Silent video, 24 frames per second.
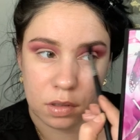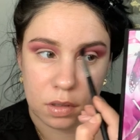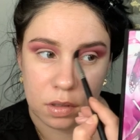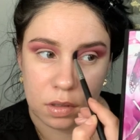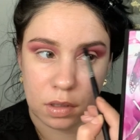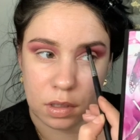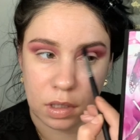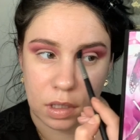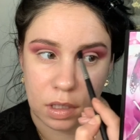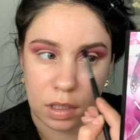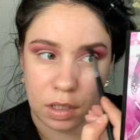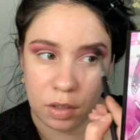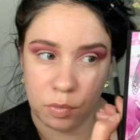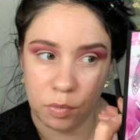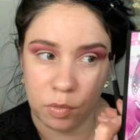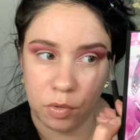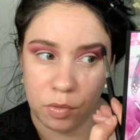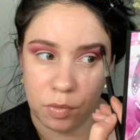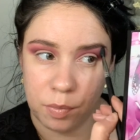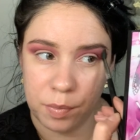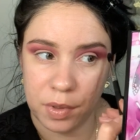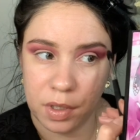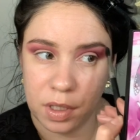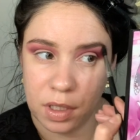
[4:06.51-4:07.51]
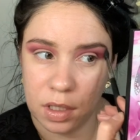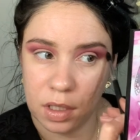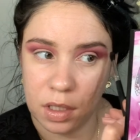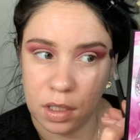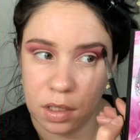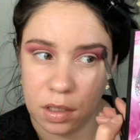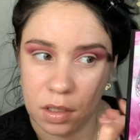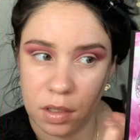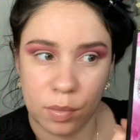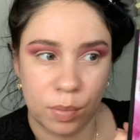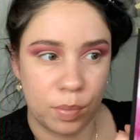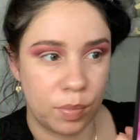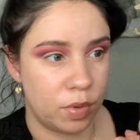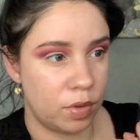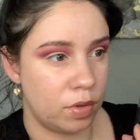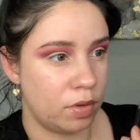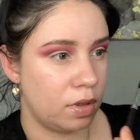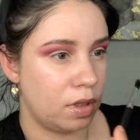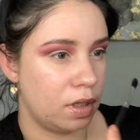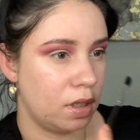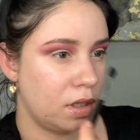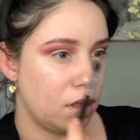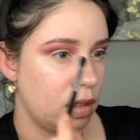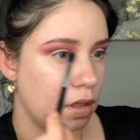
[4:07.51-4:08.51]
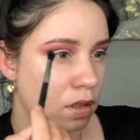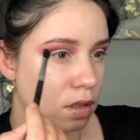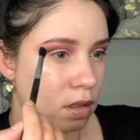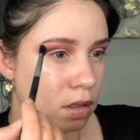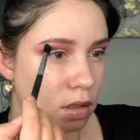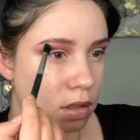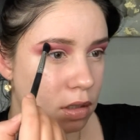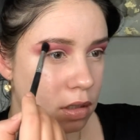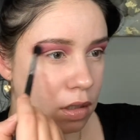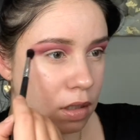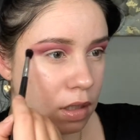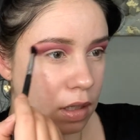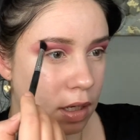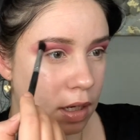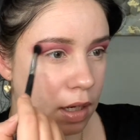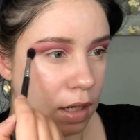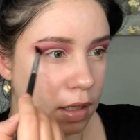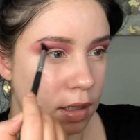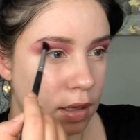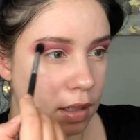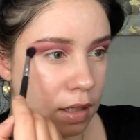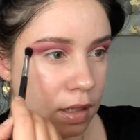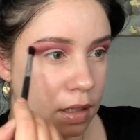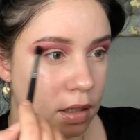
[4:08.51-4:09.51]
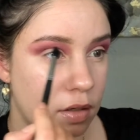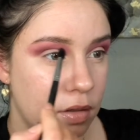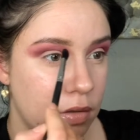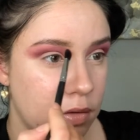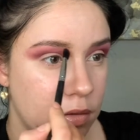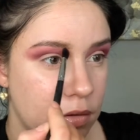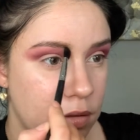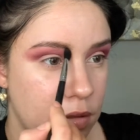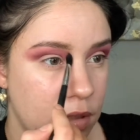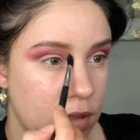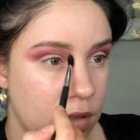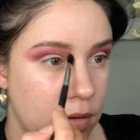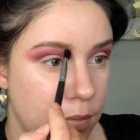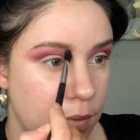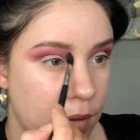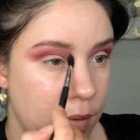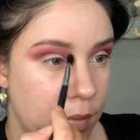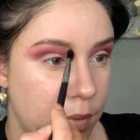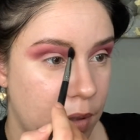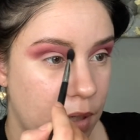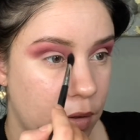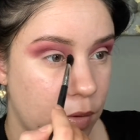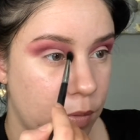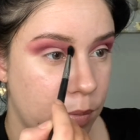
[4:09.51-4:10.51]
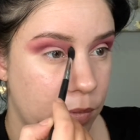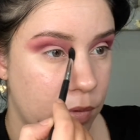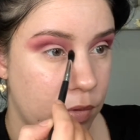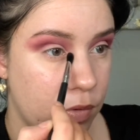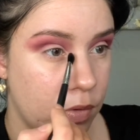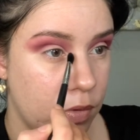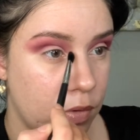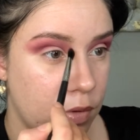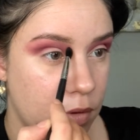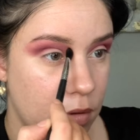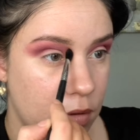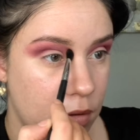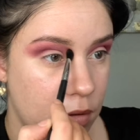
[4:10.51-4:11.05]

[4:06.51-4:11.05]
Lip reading: Then I will be putting a highlight underneath my brow bone.